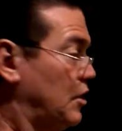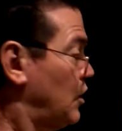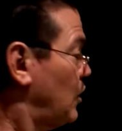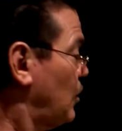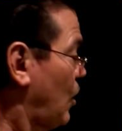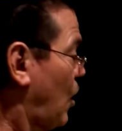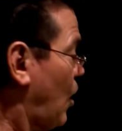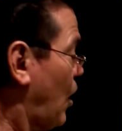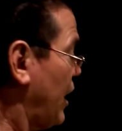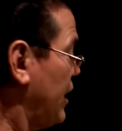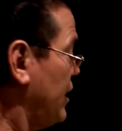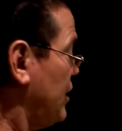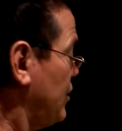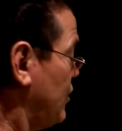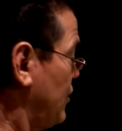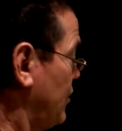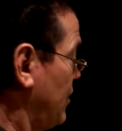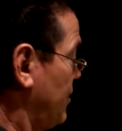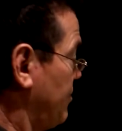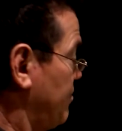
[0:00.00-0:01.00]
lie,
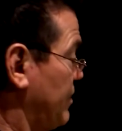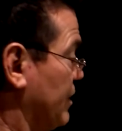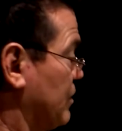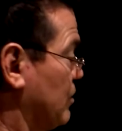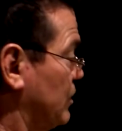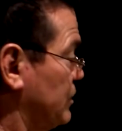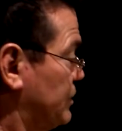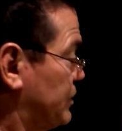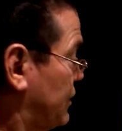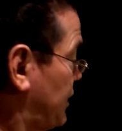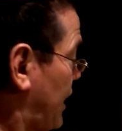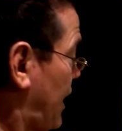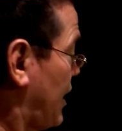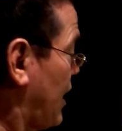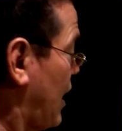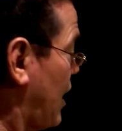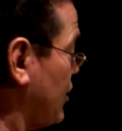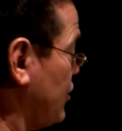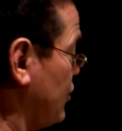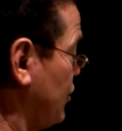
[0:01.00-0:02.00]
because
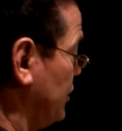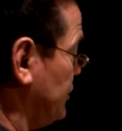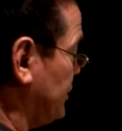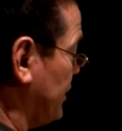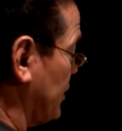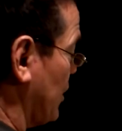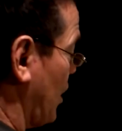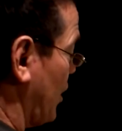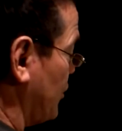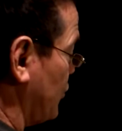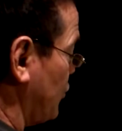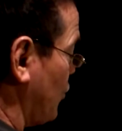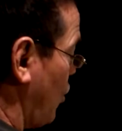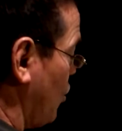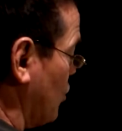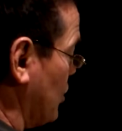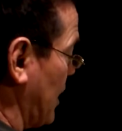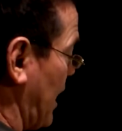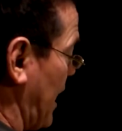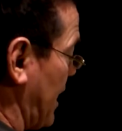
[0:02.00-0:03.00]
they are using a
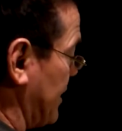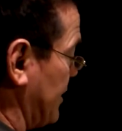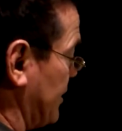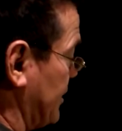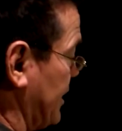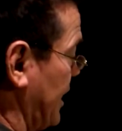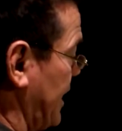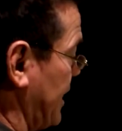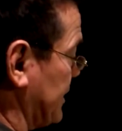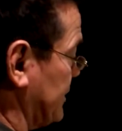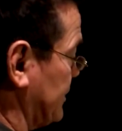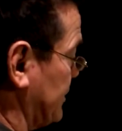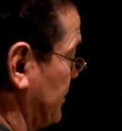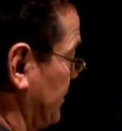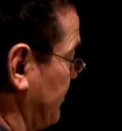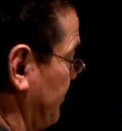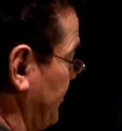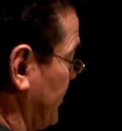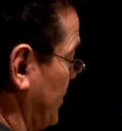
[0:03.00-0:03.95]
Dog Latin text,